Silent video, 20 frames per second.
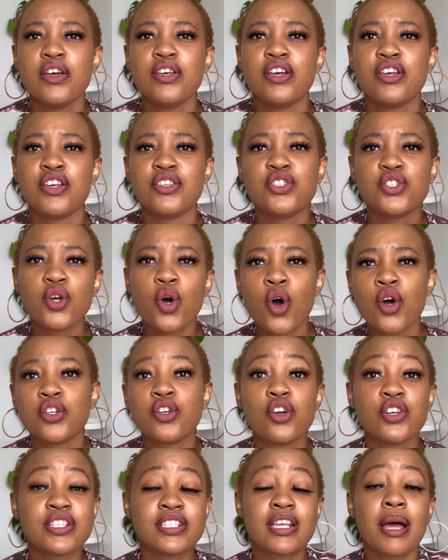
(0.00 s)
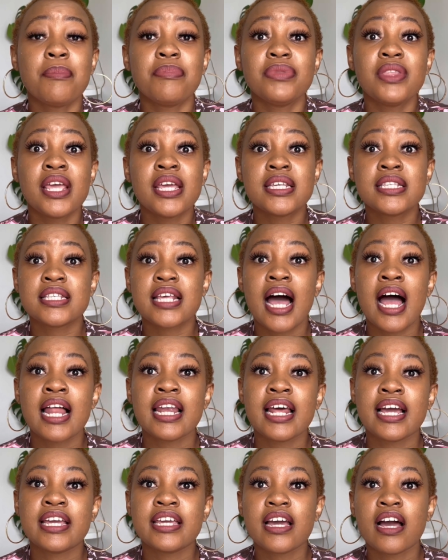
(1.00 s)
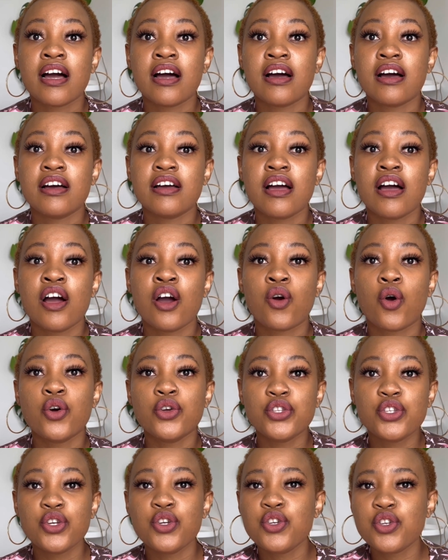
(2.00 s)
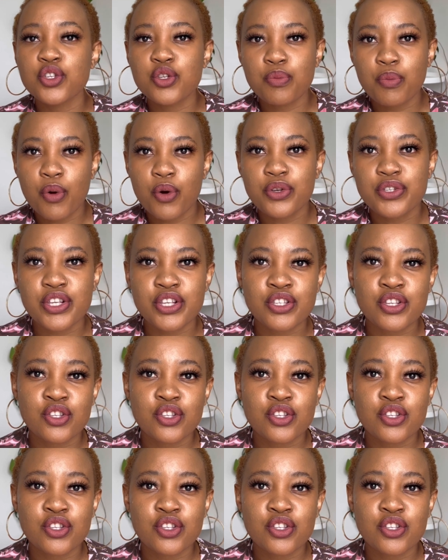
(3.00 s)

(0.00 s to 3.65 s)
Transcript: and so on. Because some things are like a continuous process.